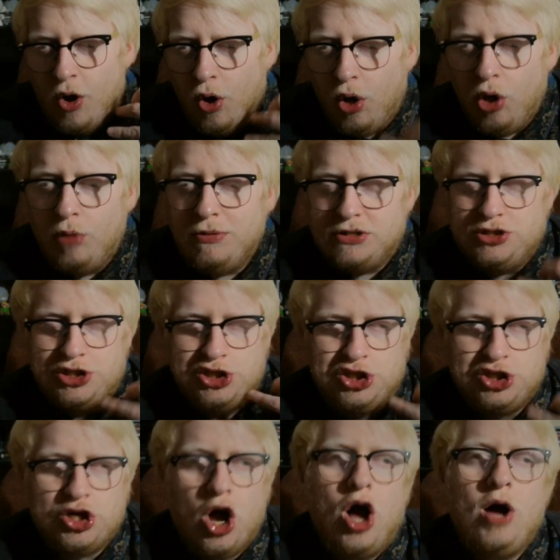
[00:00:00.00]
almost
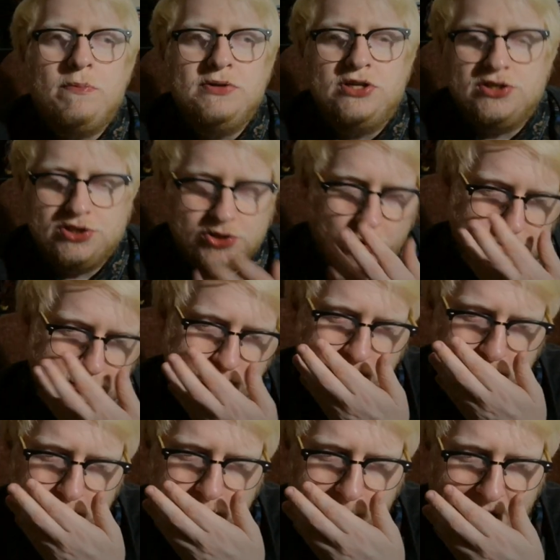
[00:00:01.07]
sharpness comes
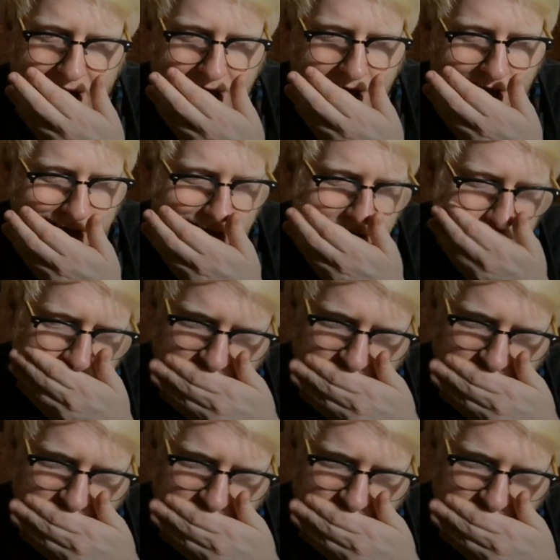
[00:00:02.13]
through on the back end.